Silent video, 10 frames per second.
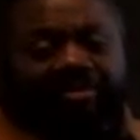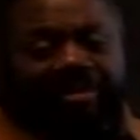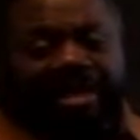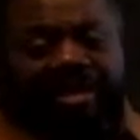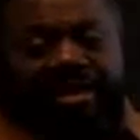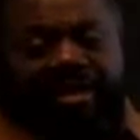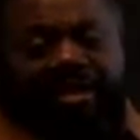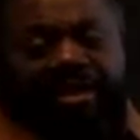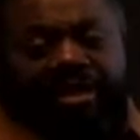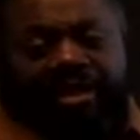Beatty
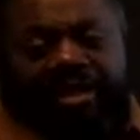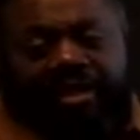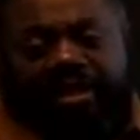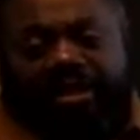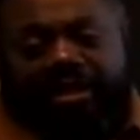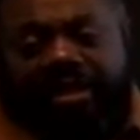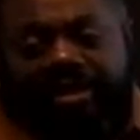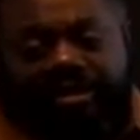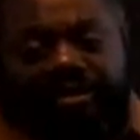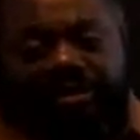
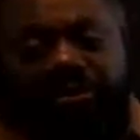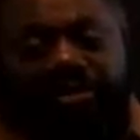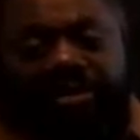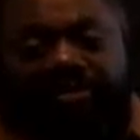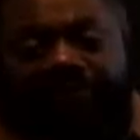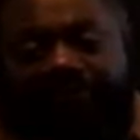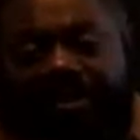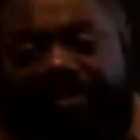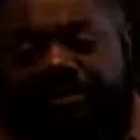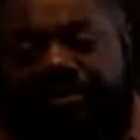is an associate
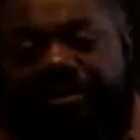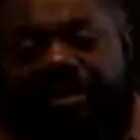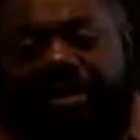professor